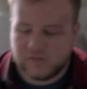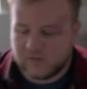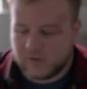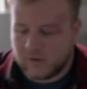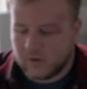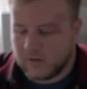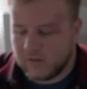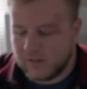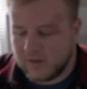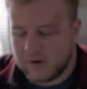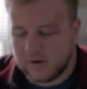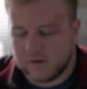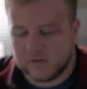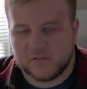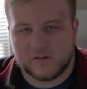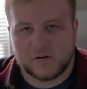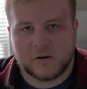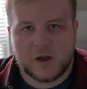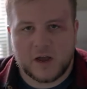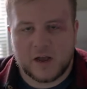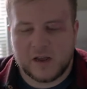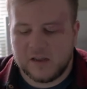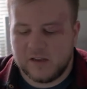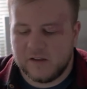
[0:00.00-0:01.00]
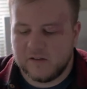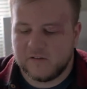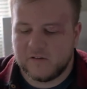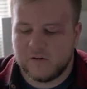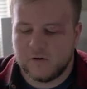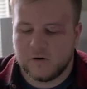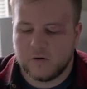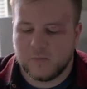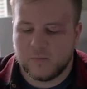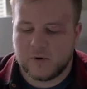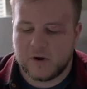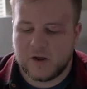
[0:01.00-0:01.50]
all there. It's a lot
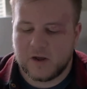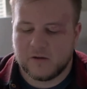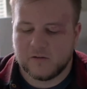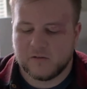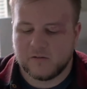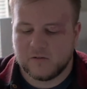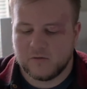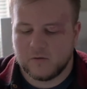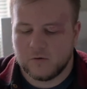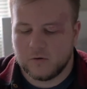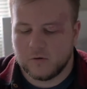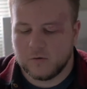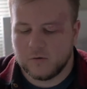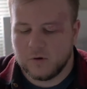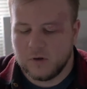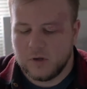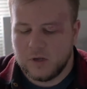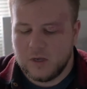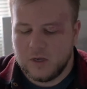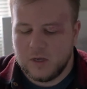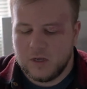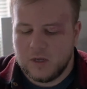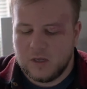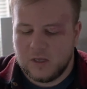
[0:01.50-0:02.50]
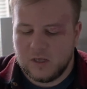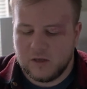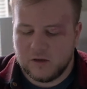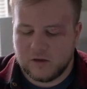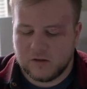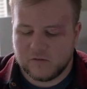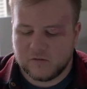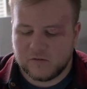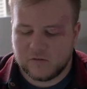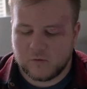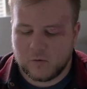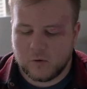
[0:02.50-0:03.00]
easier to browse through. You
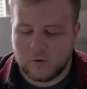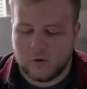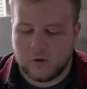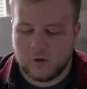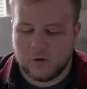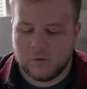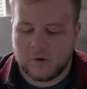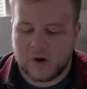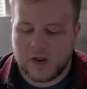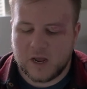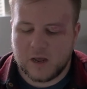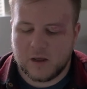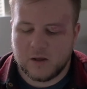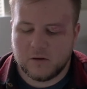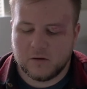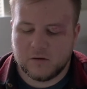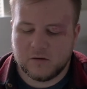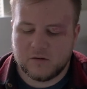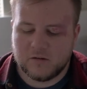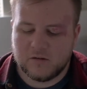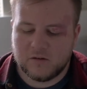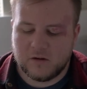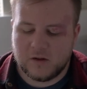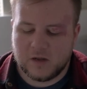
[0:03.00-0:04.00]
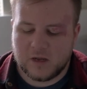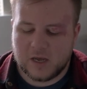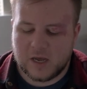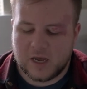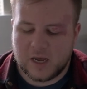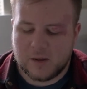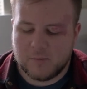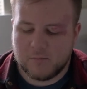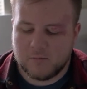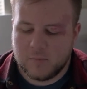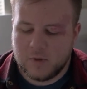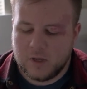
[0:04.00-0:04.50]
can scroll around.
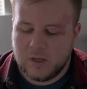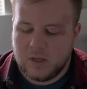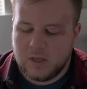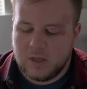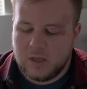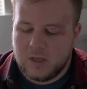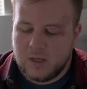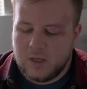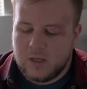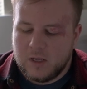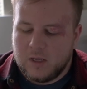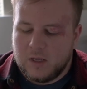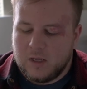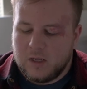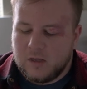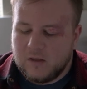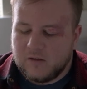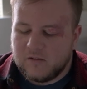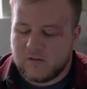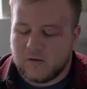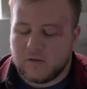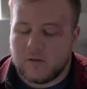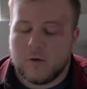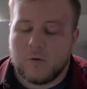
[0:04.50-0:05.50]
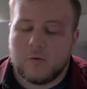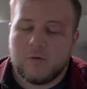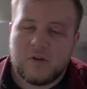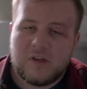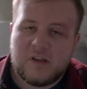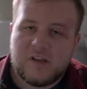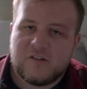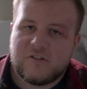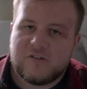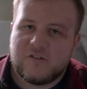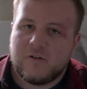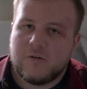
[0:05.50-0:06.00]
So the only
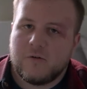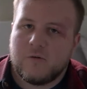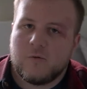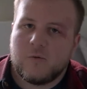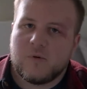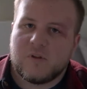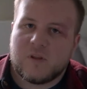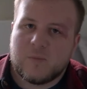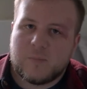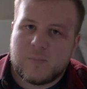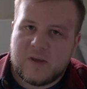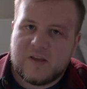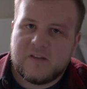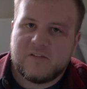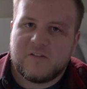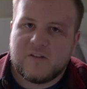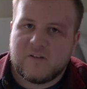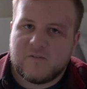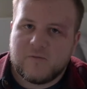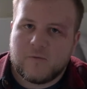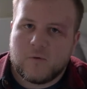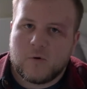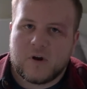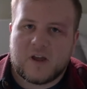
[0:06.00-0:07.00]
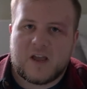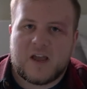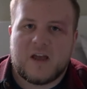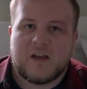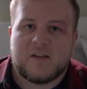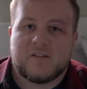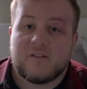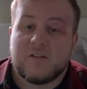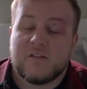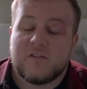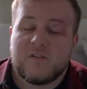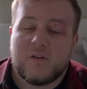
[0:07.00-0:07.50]
issue with the basic
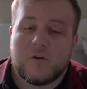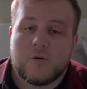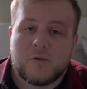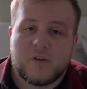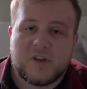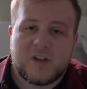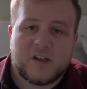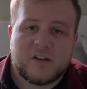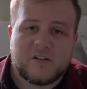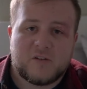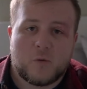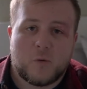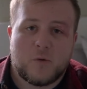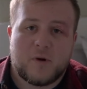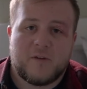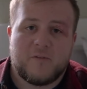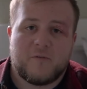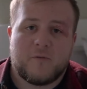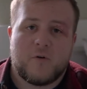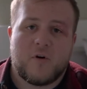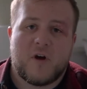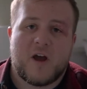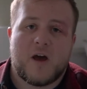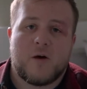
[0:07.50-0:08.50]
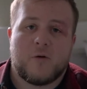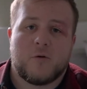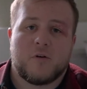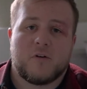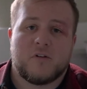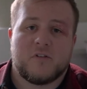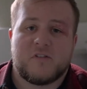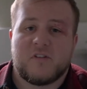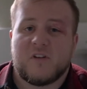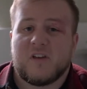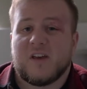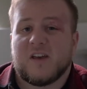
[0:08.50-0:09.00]
forecast is you only get 24
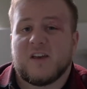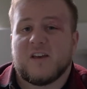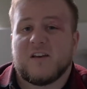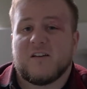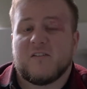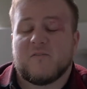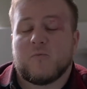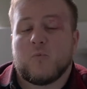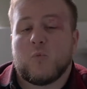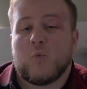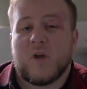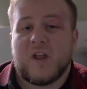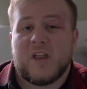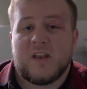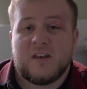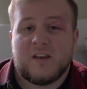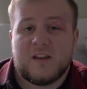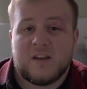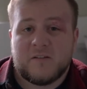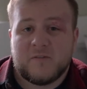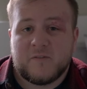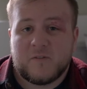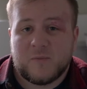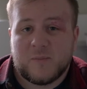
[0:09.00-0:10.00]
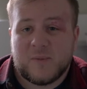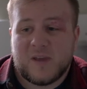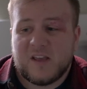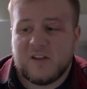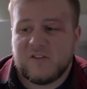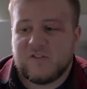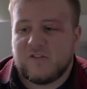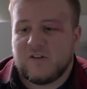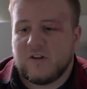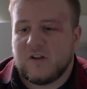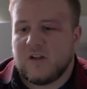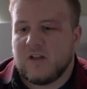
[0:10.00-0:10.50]
hours of wind
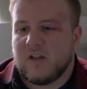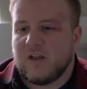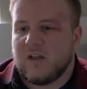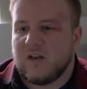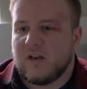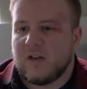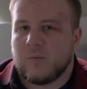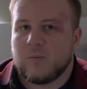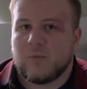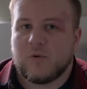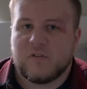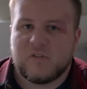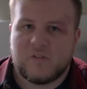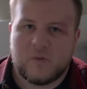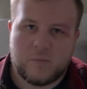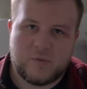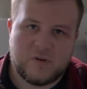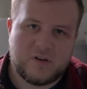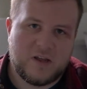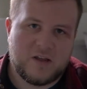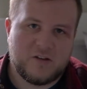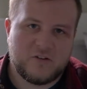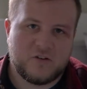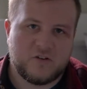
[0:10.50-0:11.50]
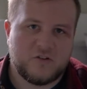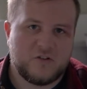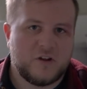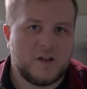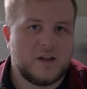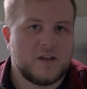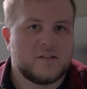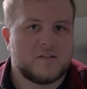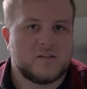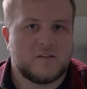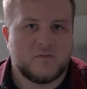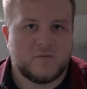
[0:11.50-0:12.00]
information and precipitation
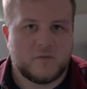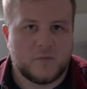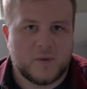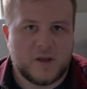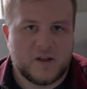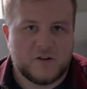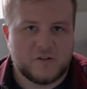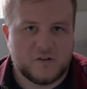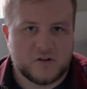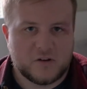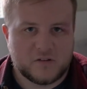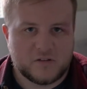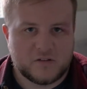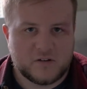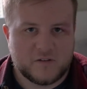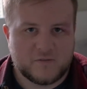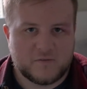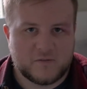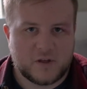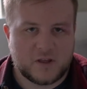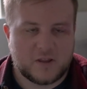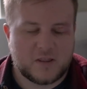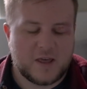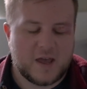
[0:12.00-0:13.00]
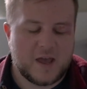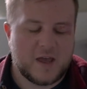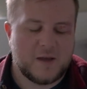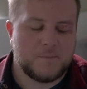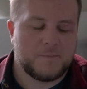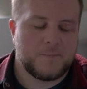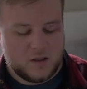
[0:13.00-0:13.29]
chance information and stuff like that.